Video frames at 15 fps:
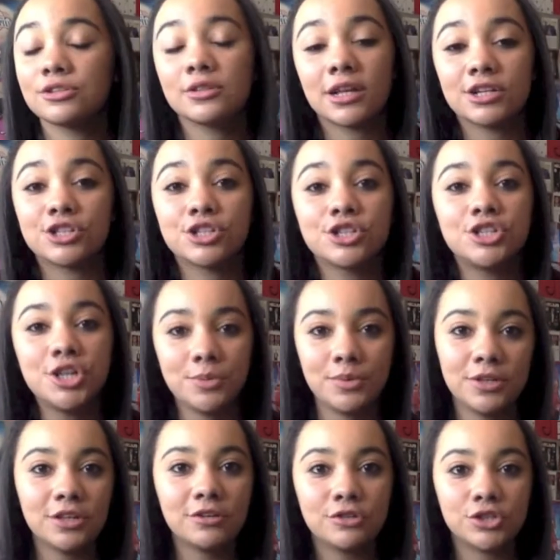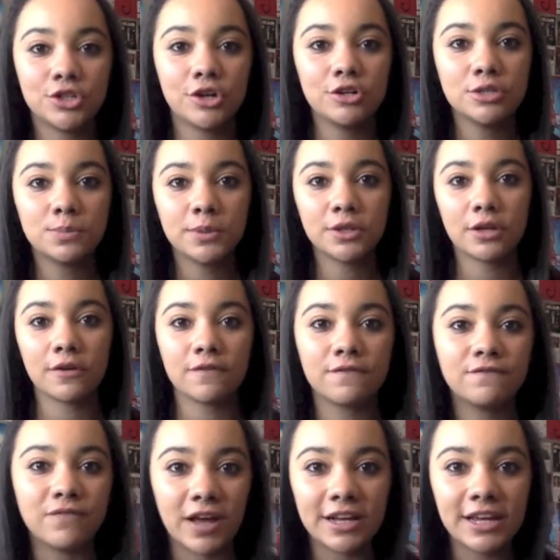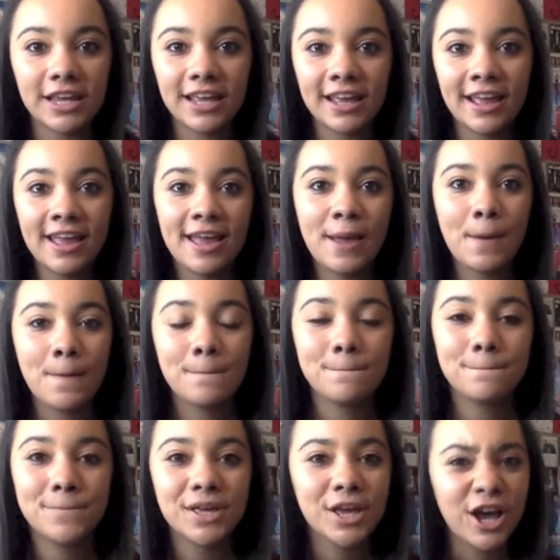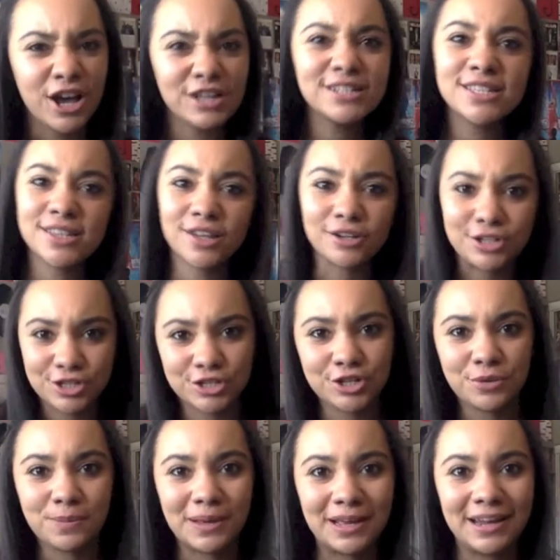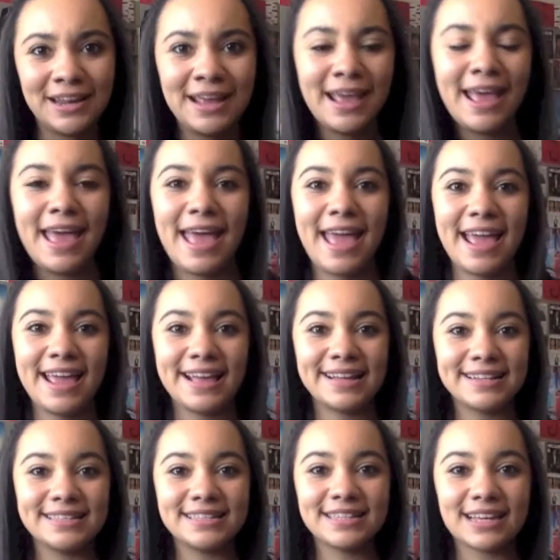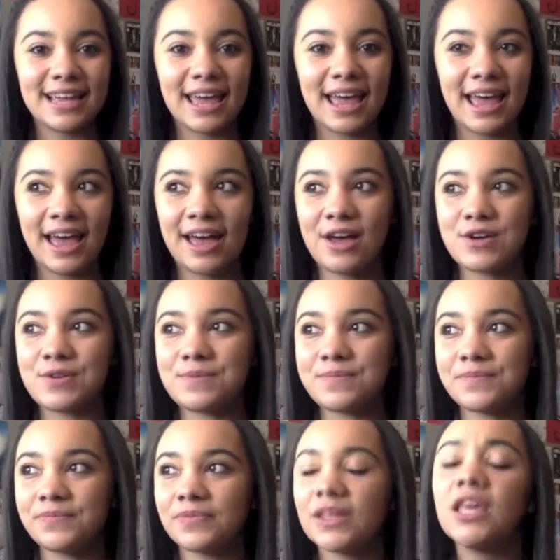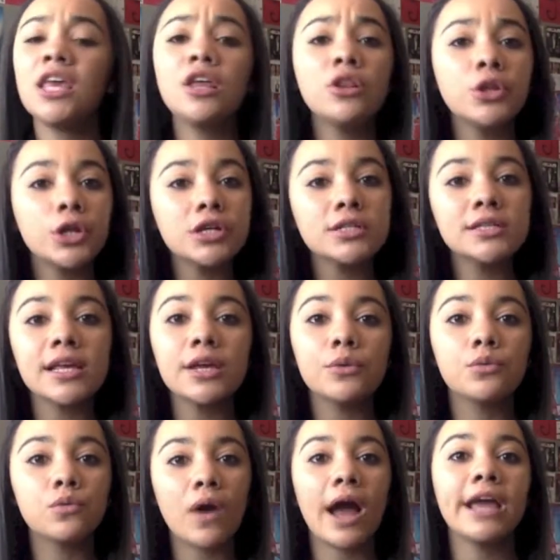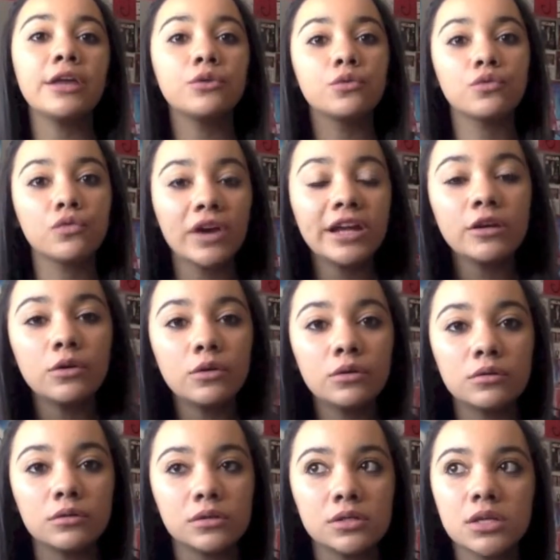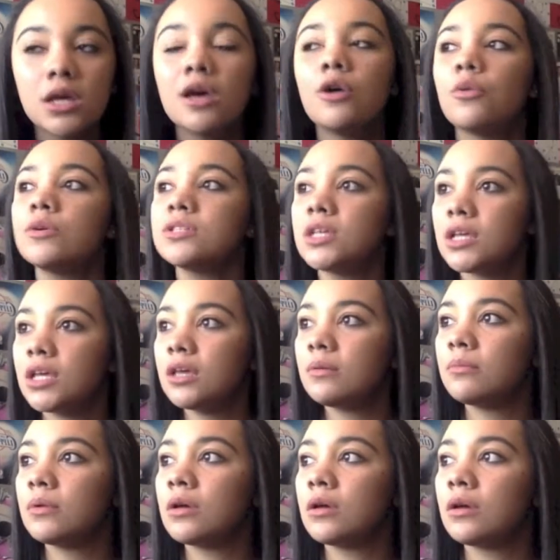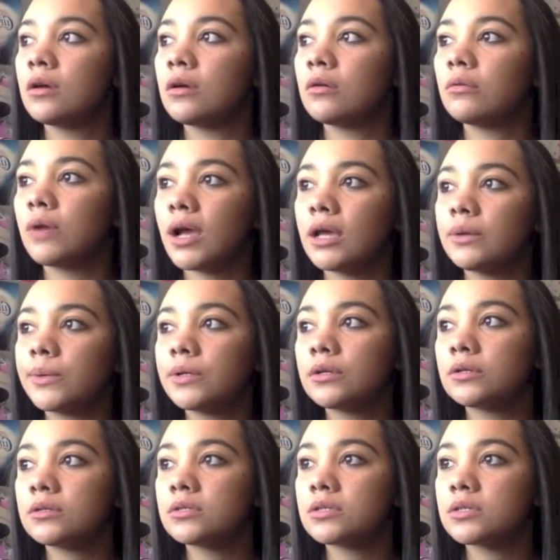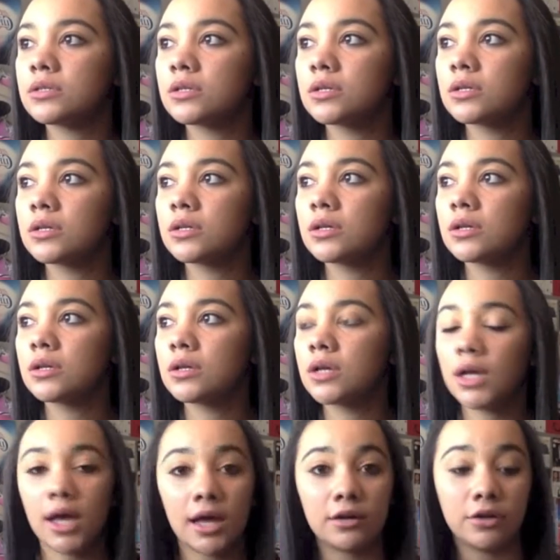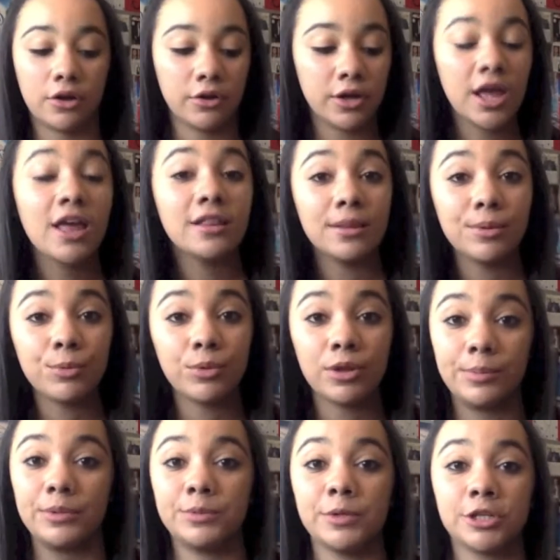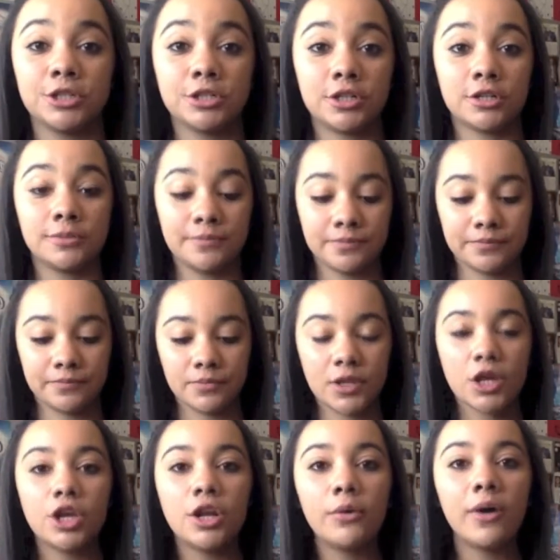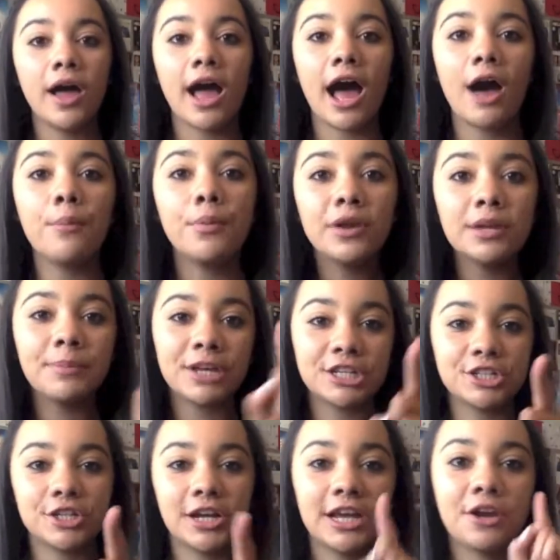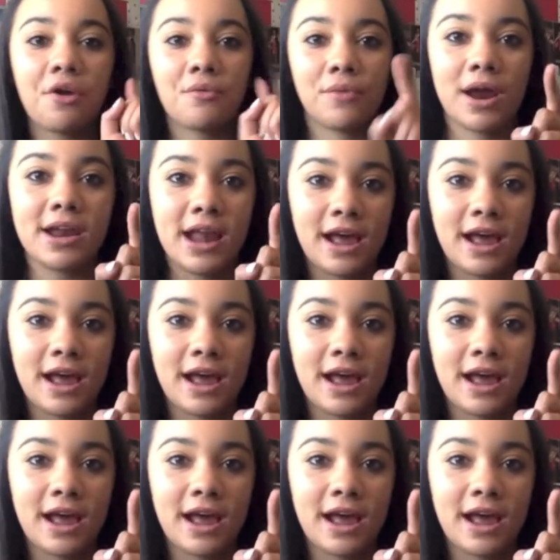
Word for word: like stupid little jokes, but they're funny because they're stupid. And um he looks like Ryan Reynolds. Was it him? Ryan Reynolds? I don't know. Let me pull up a picture. You know what? I'll put a picture in right